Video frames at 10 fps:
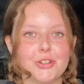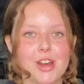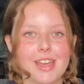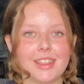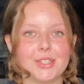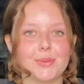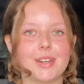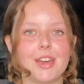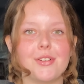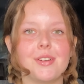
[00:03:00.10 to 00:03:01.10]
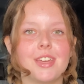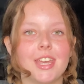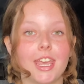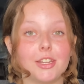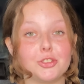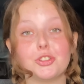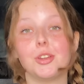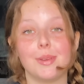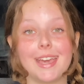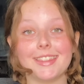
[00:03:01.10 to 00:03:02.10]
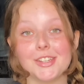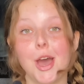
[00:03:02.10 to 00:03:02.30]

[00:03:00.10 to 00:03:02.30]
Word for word: trying this one out should be at the